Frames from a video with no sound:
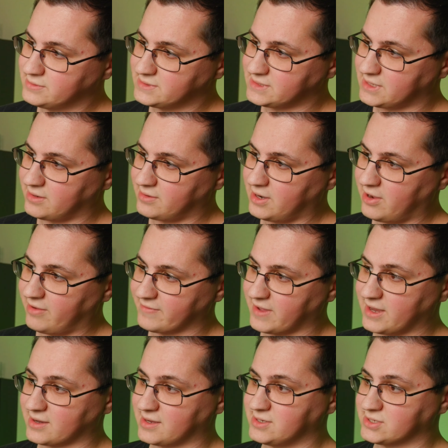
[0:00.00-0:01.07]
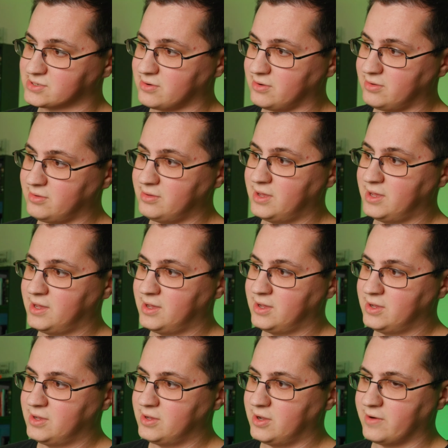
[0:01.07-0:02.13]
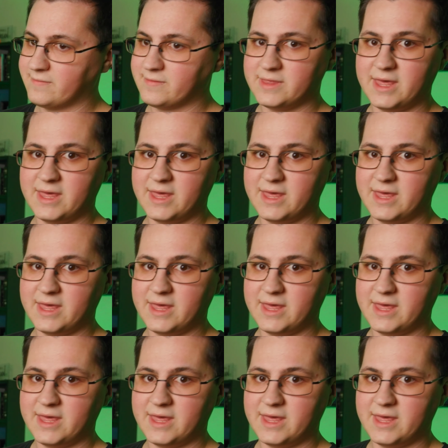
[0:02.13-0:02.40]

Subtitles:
So now I've got control over